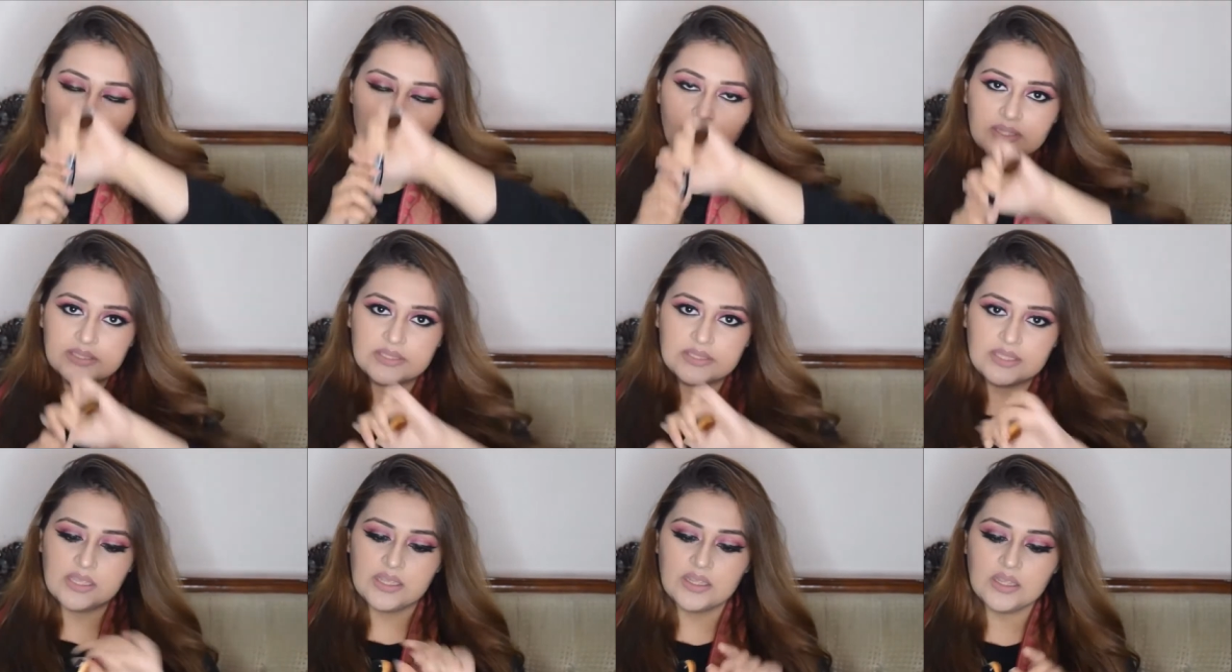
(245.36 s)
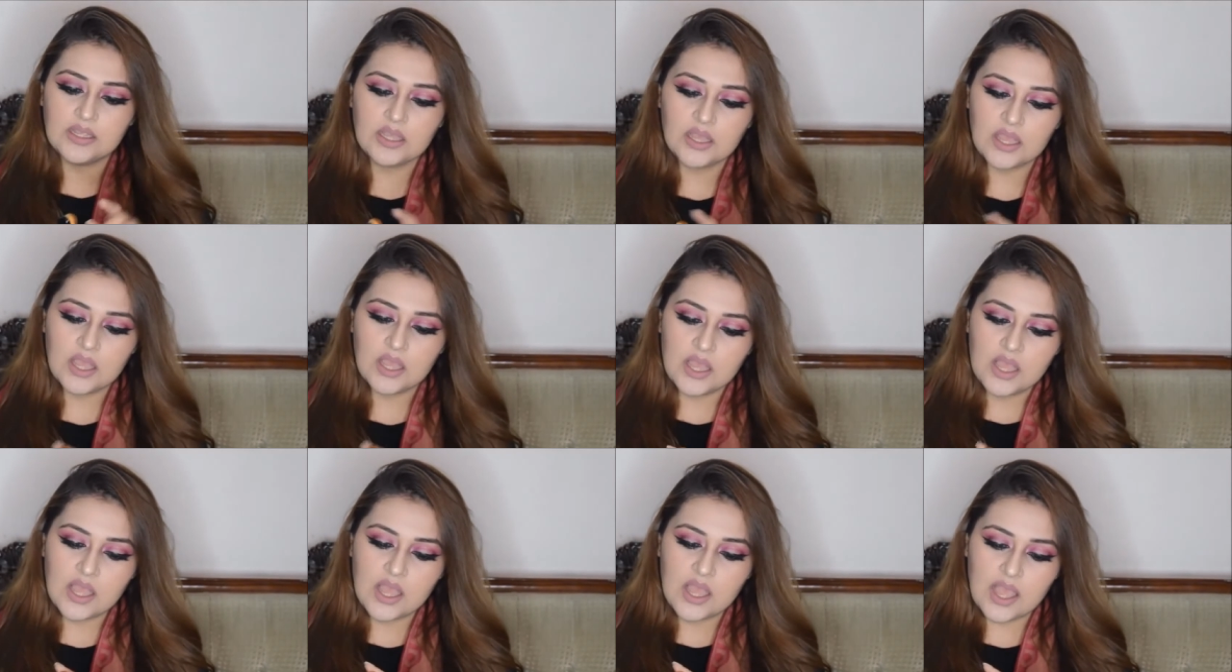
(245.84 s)
I think
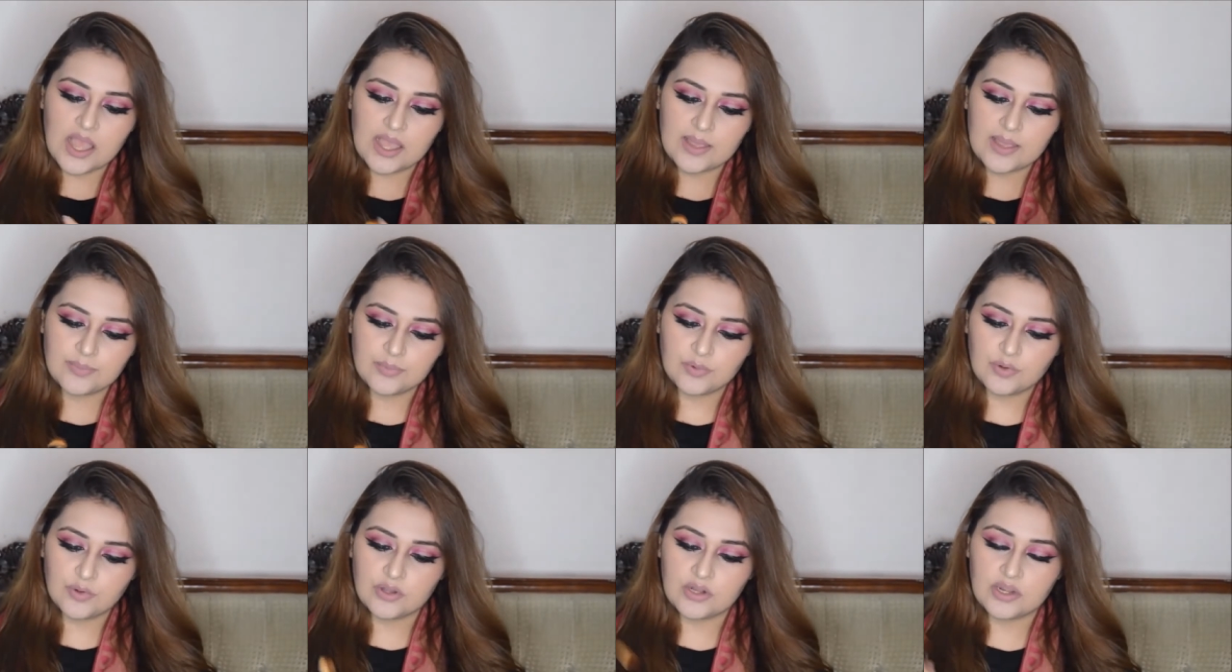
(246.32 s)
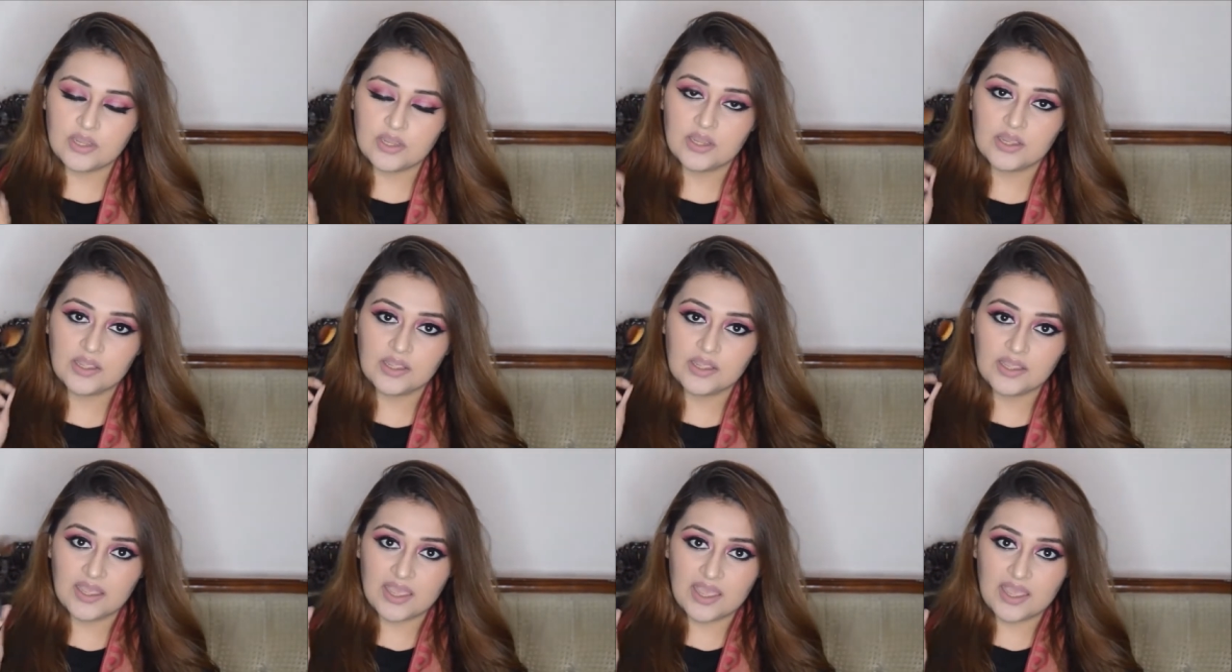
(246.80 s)
I'm
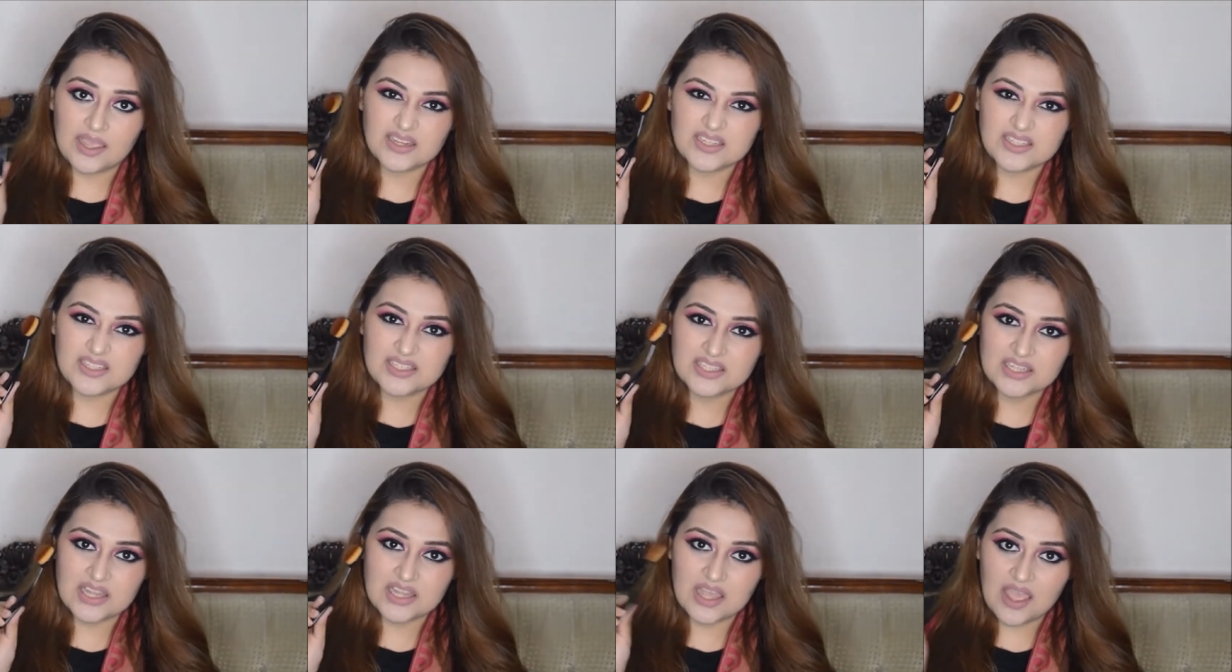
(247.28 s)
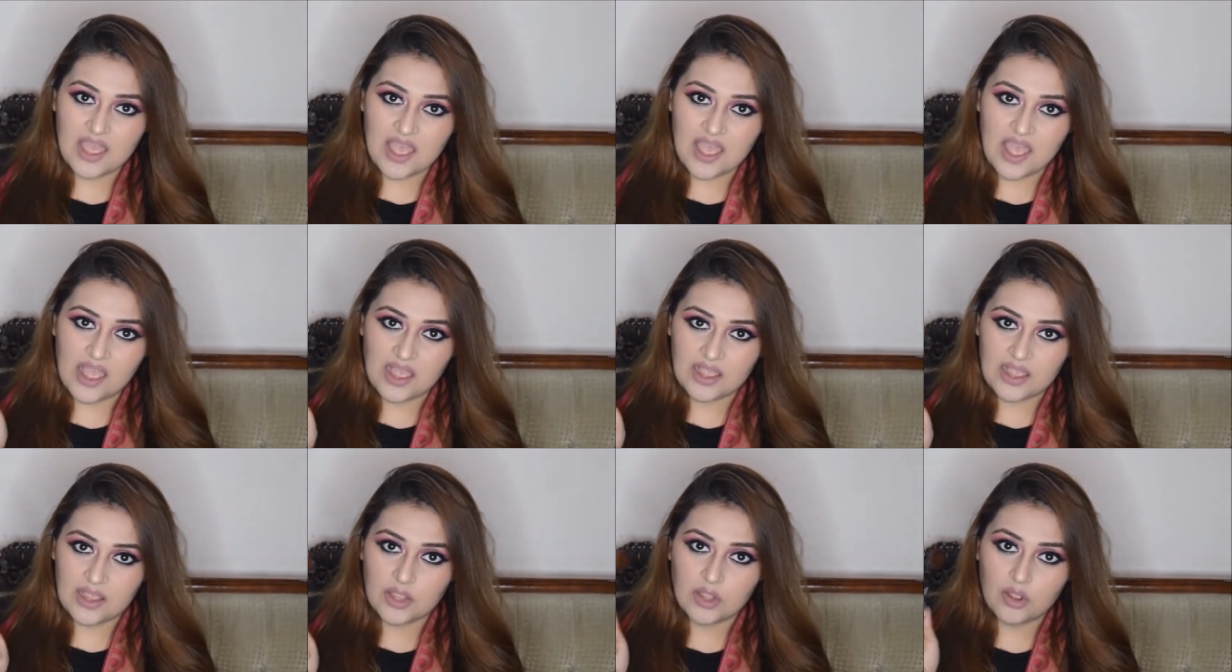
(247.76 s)
gonna get a
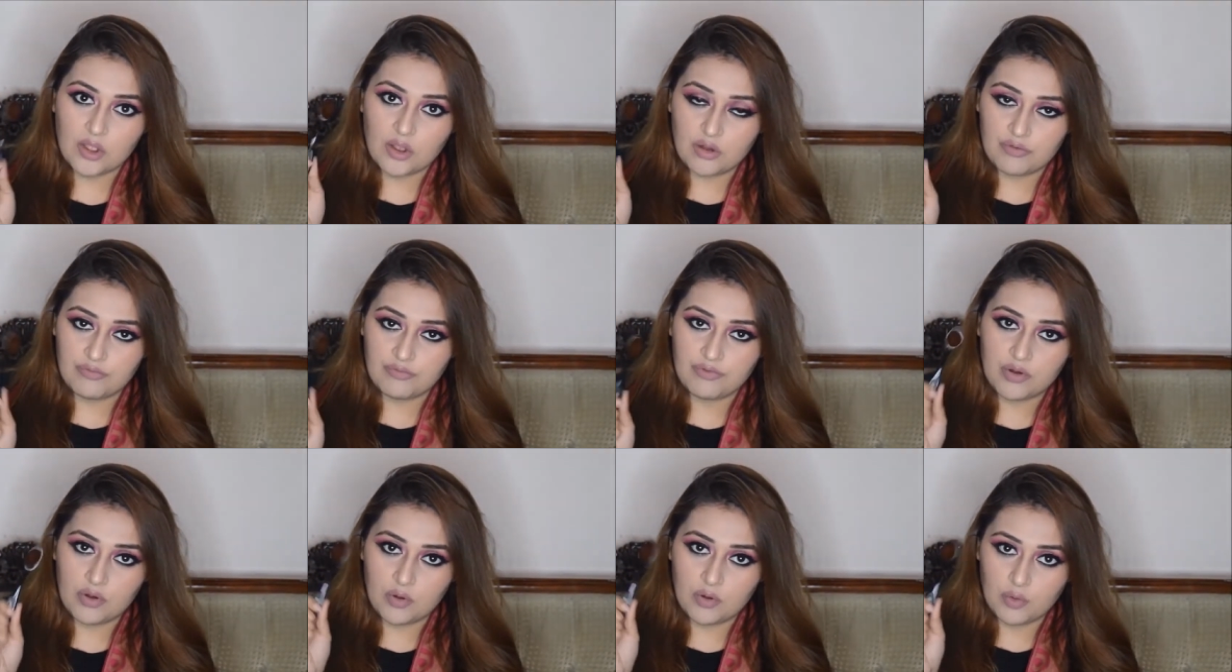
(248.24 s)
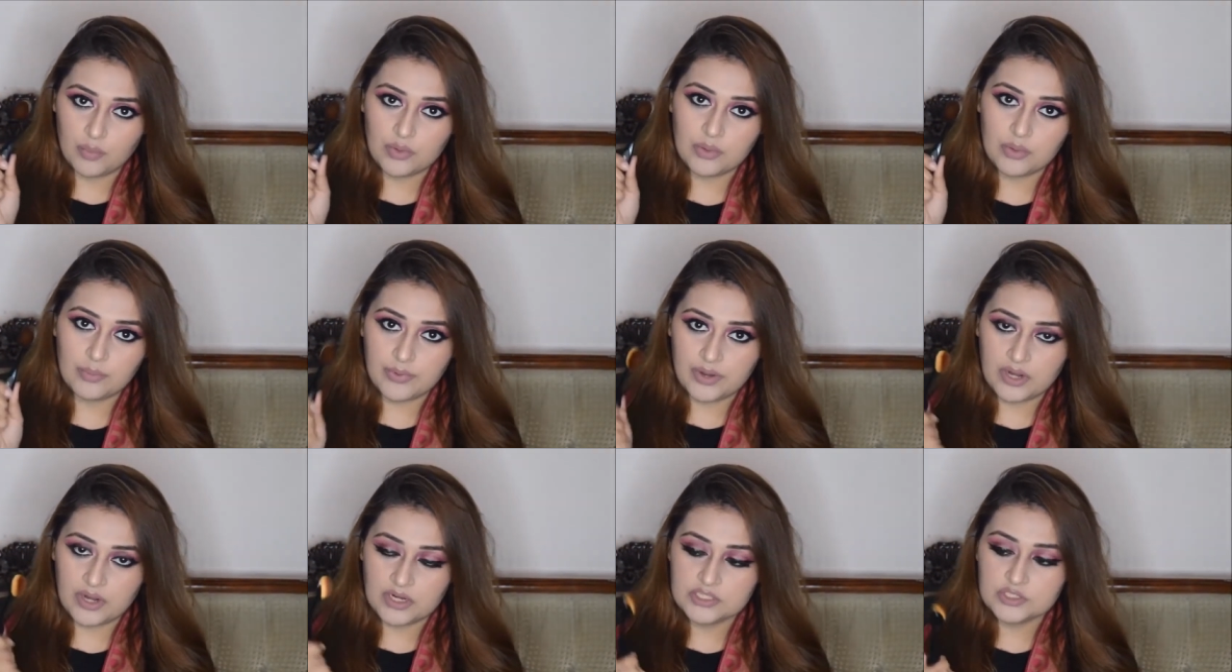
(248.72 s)
hang of a oval
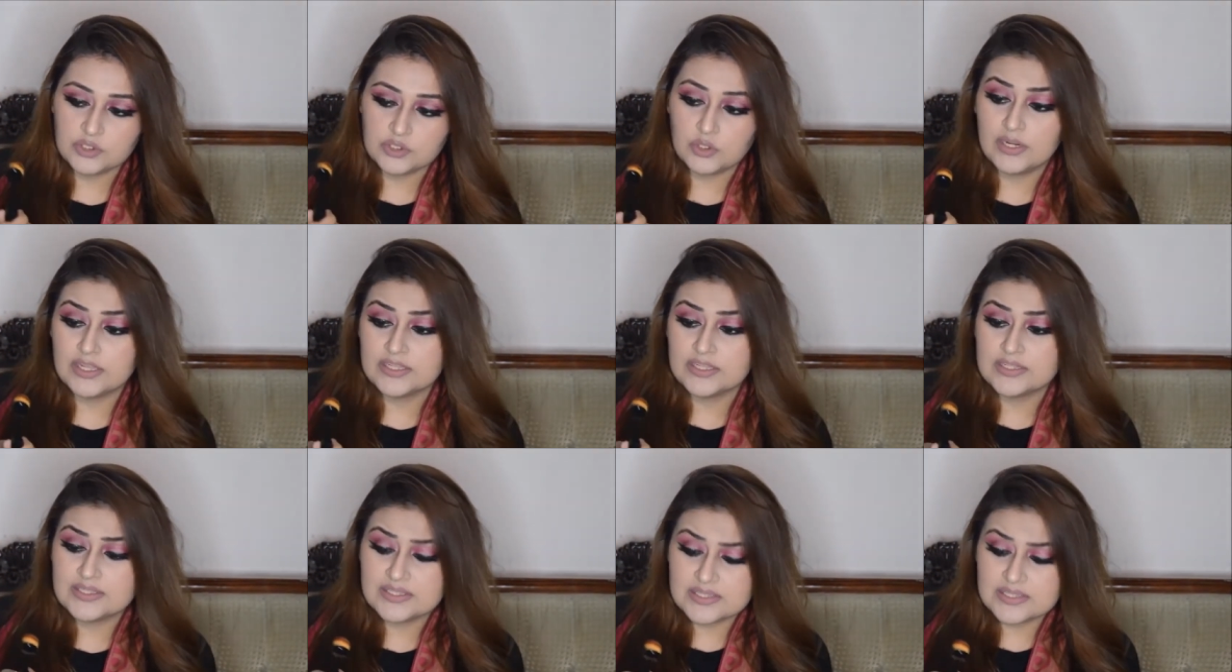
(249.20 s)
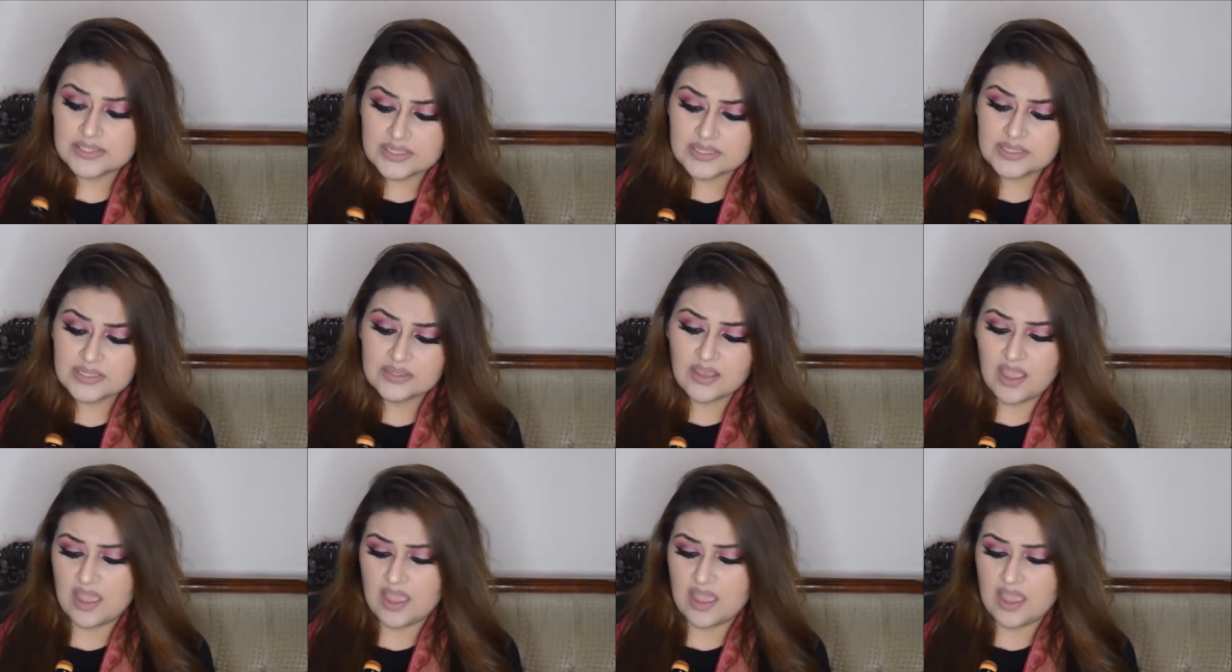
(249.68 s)
brush. So let's see.